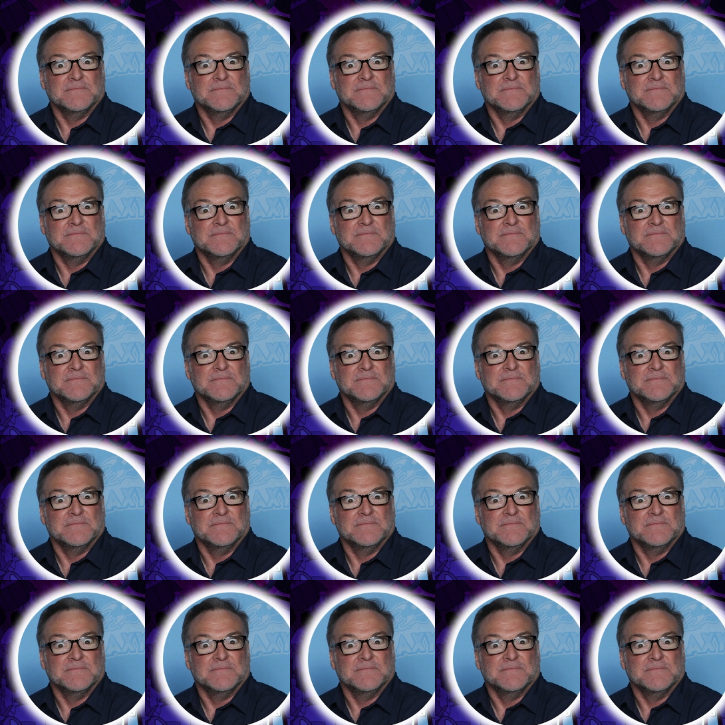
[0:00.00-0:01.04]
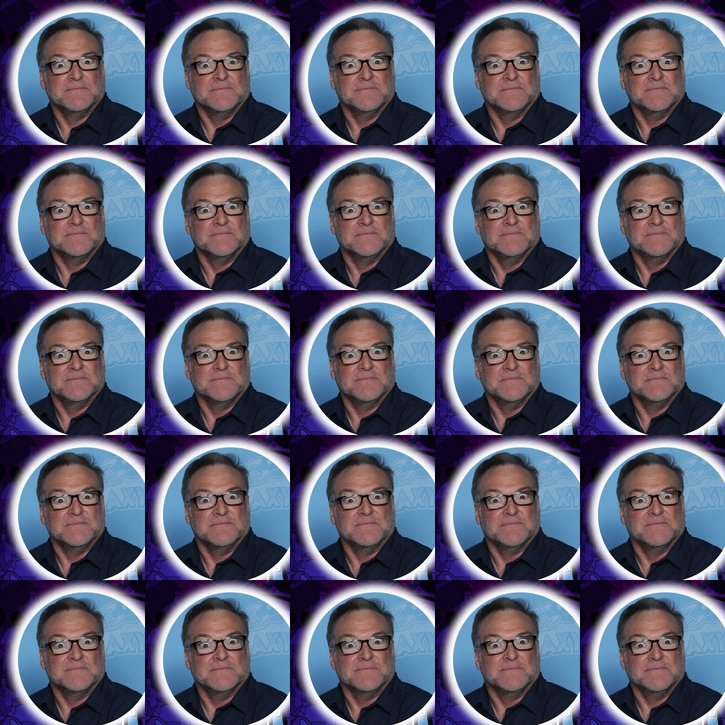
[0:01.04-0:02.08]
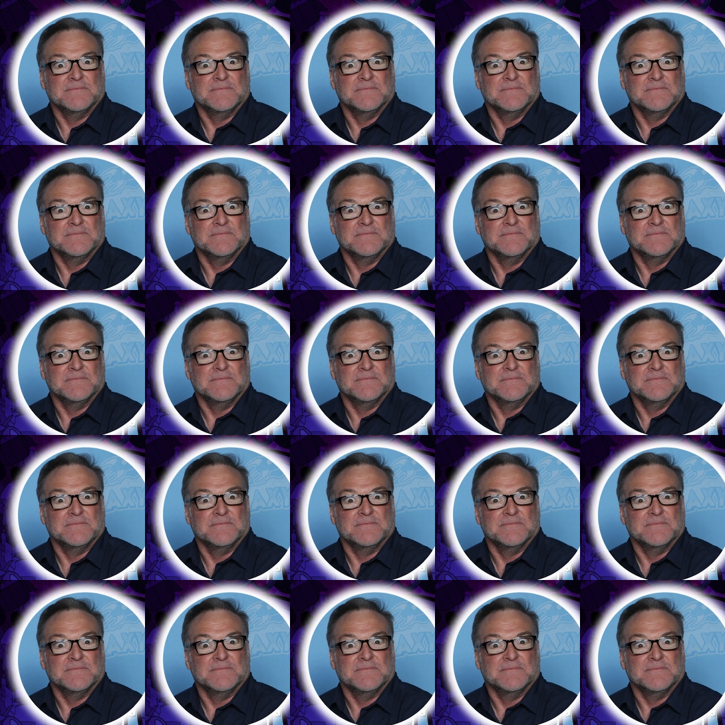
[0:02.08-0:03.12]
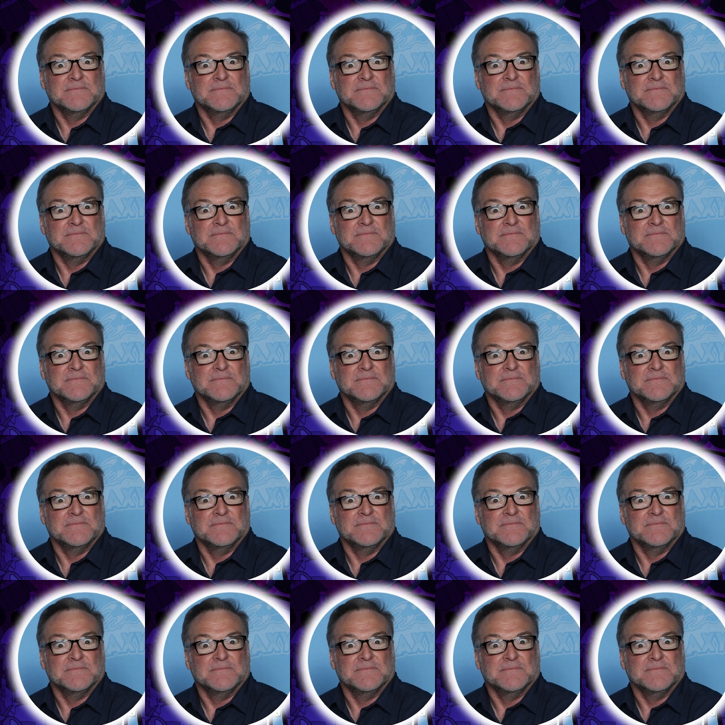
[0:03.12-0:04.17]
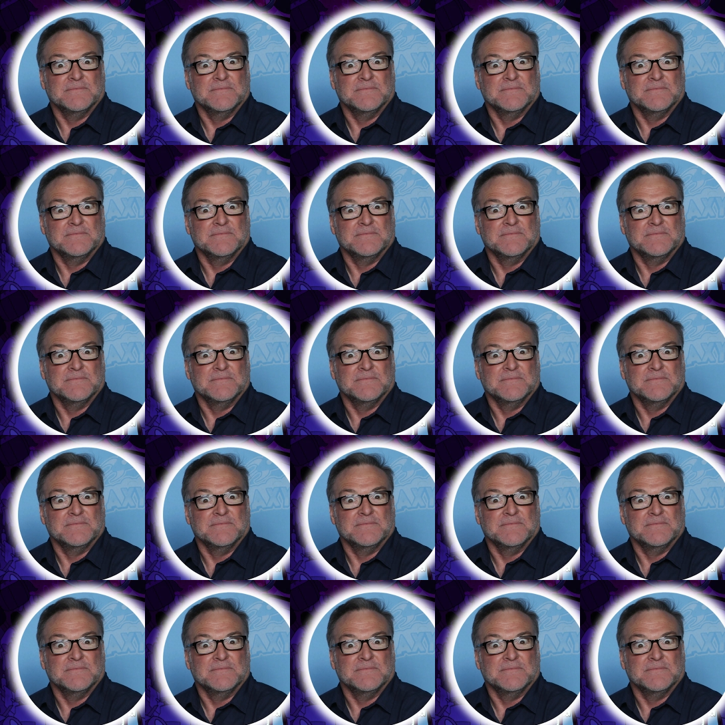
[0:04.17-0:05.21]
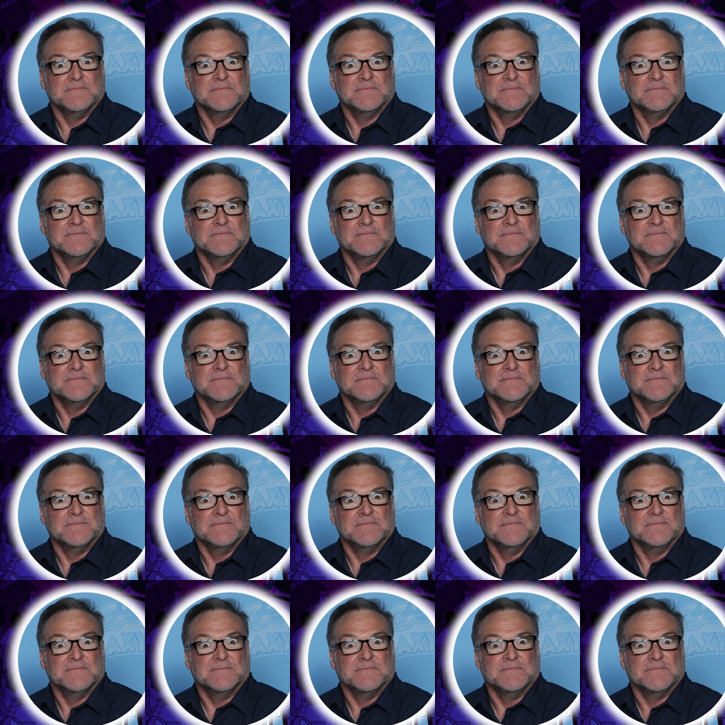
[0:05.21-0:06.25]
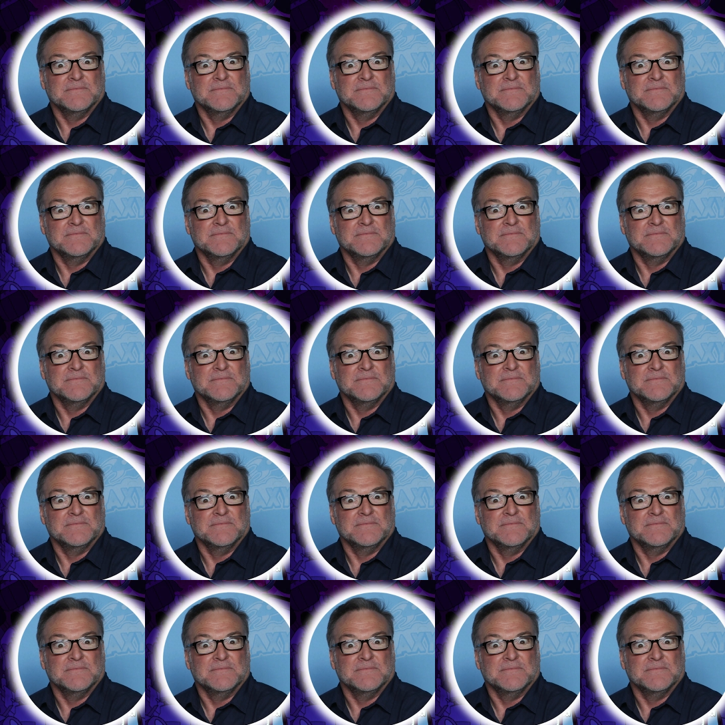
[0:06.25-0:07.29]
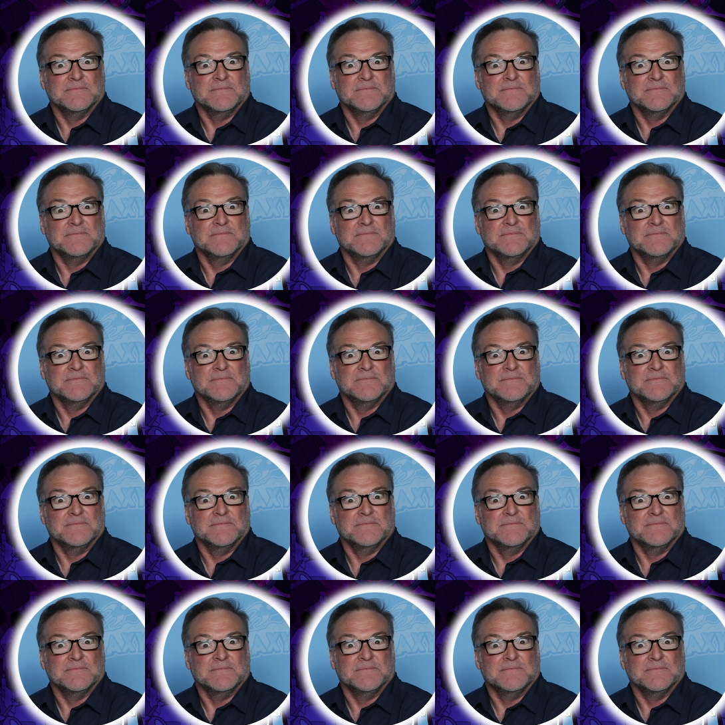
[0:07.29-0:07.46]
[no speech]